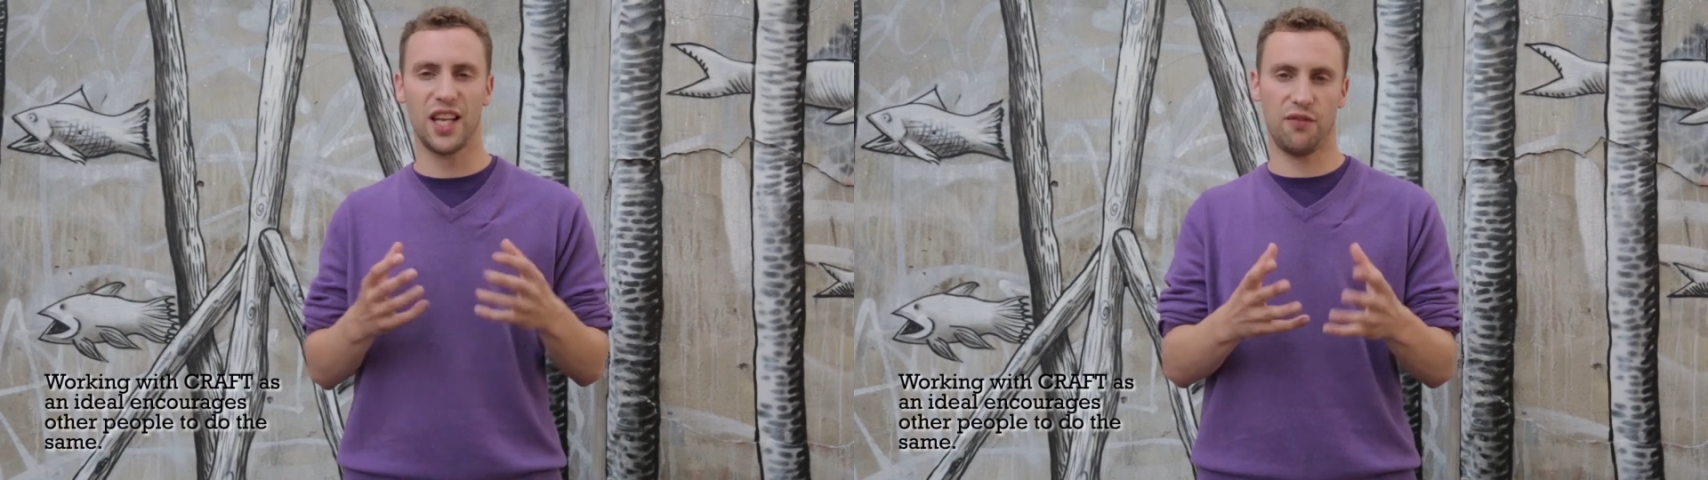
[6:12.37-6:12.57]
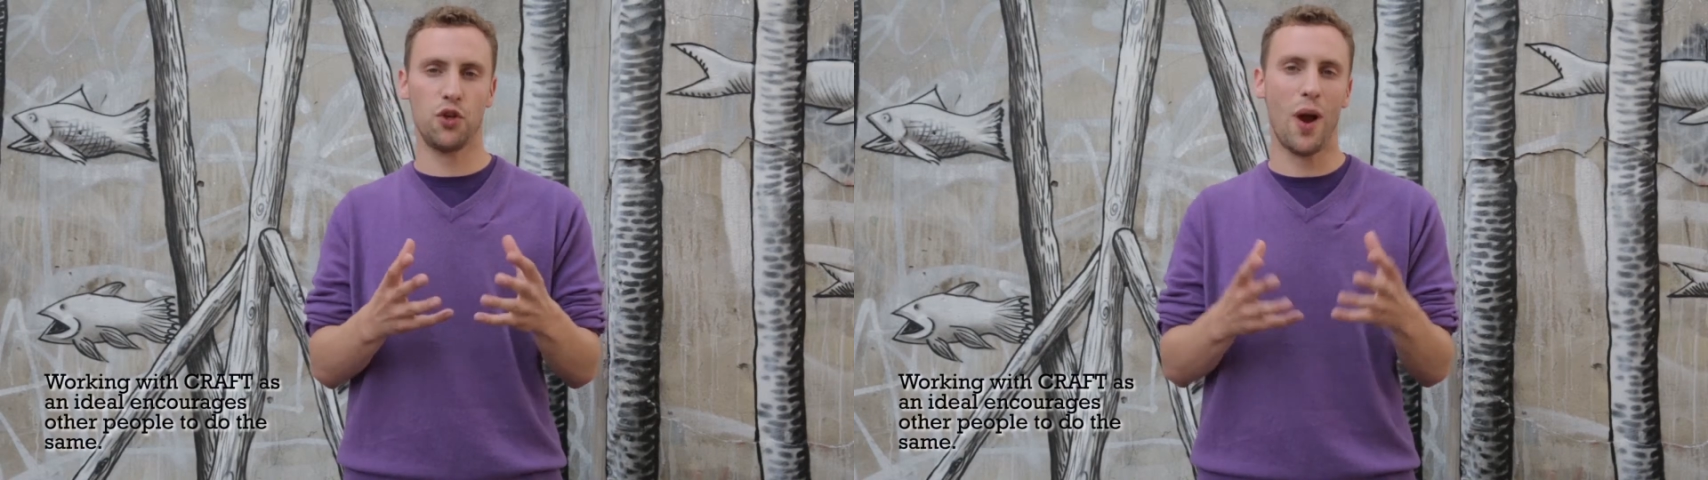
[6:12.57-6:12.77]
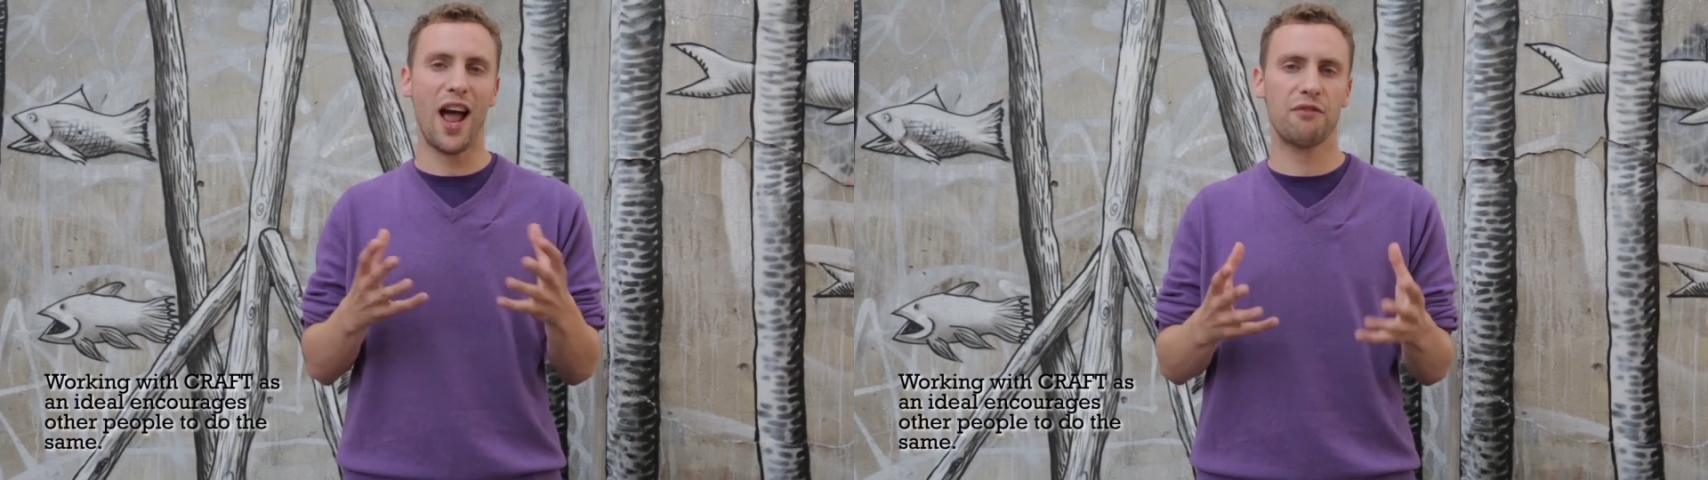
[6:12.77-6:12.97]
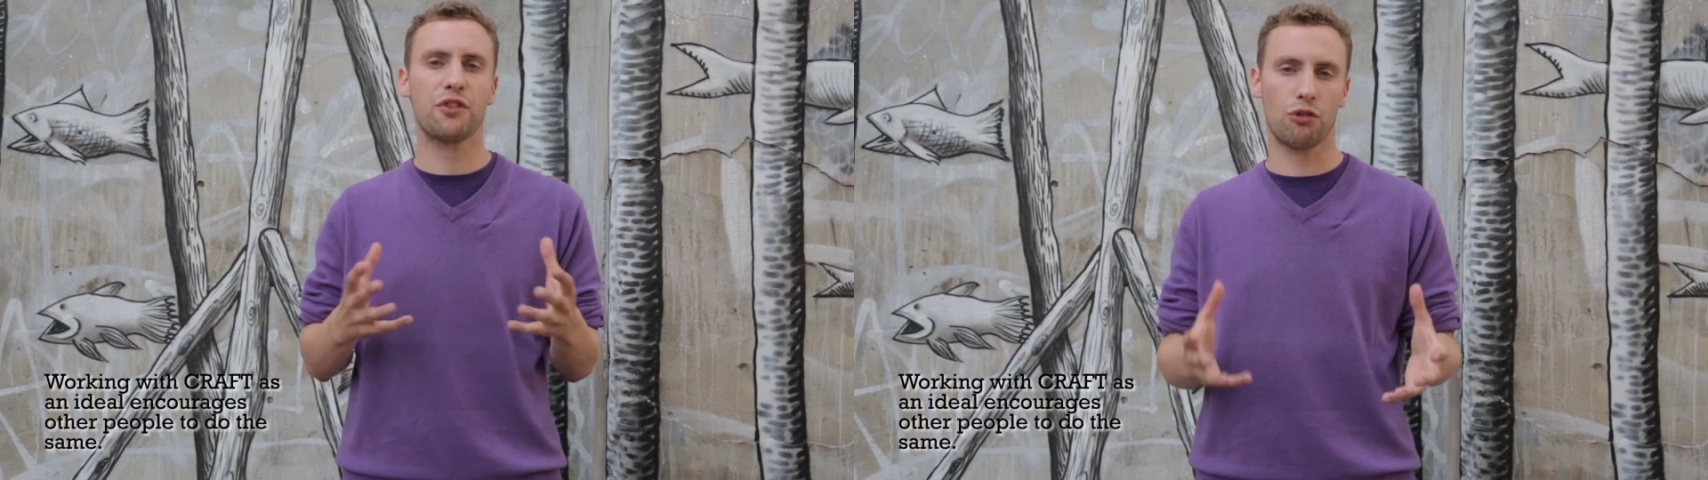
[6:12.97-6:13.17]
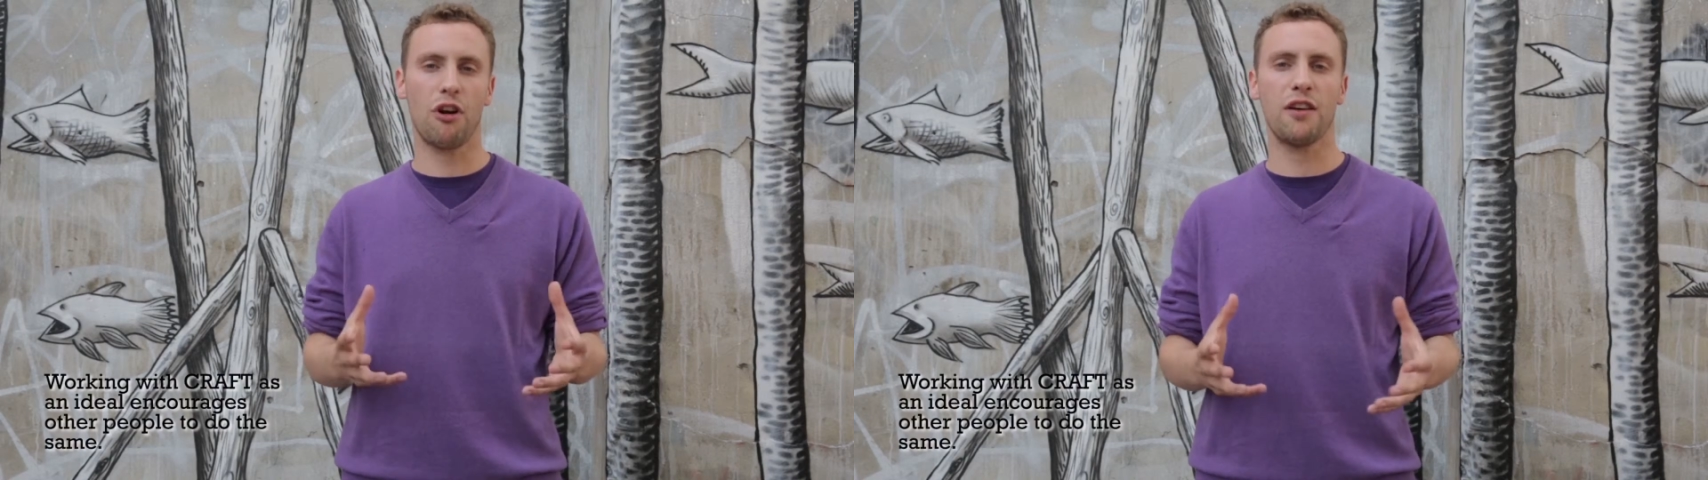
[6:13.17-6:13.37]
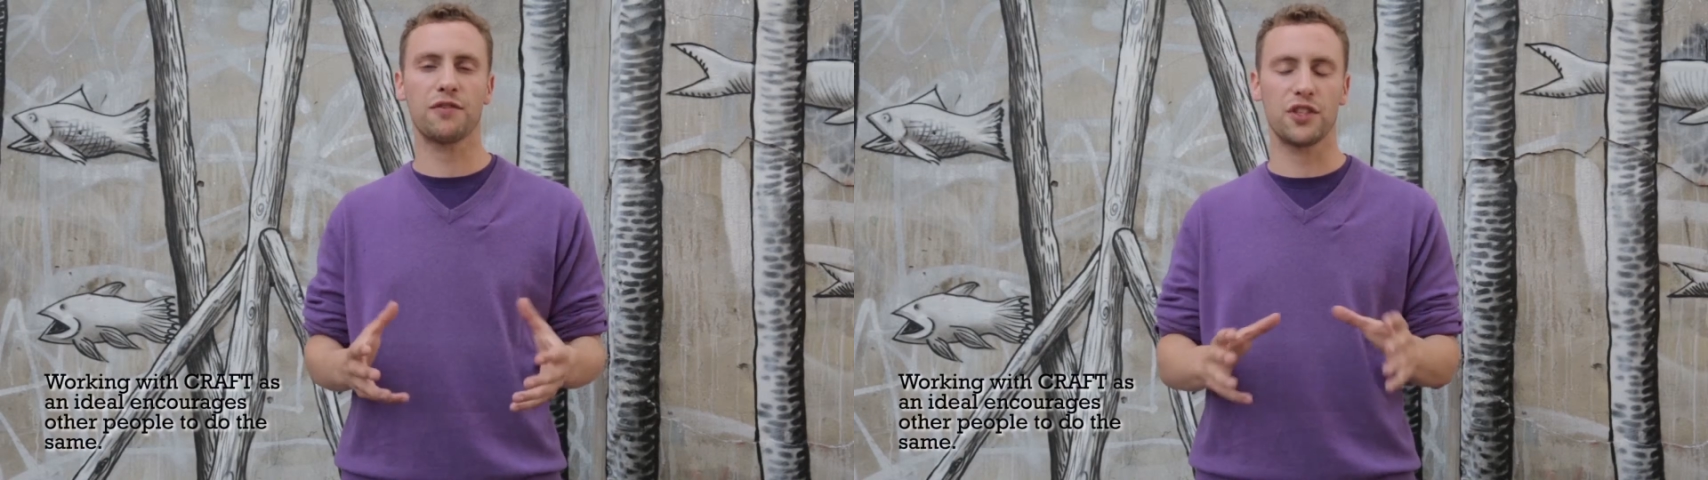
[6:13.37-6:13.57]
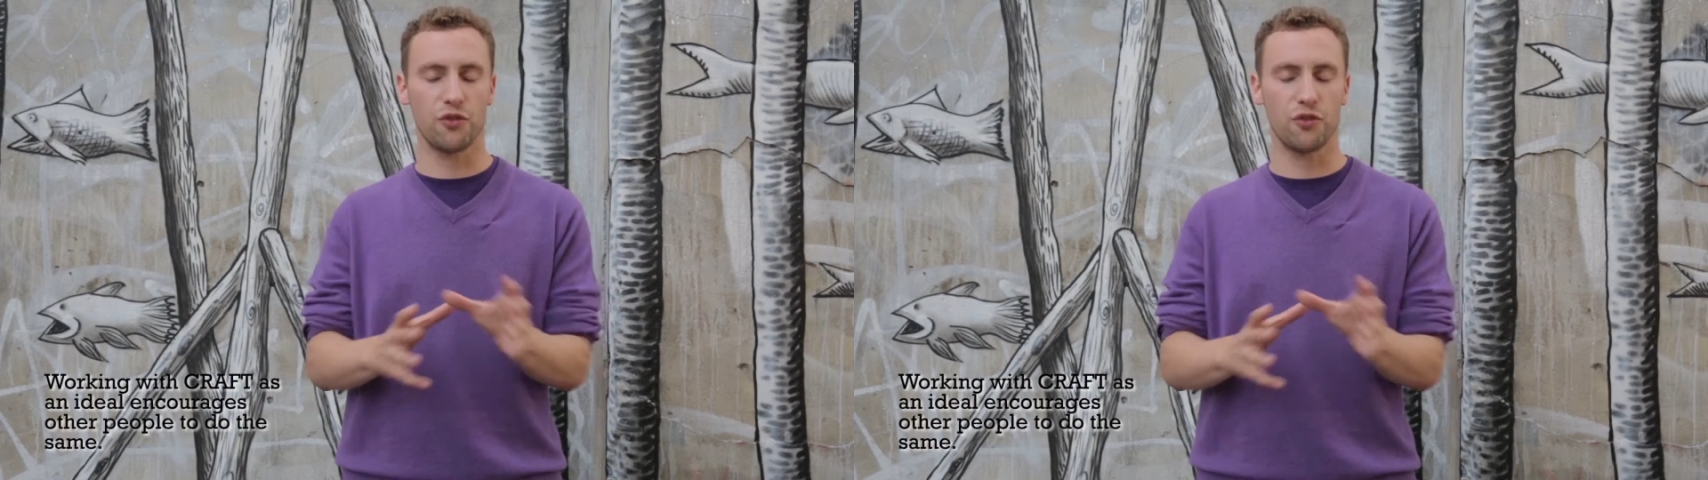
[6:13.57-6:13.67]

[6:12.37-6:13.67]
If you have craft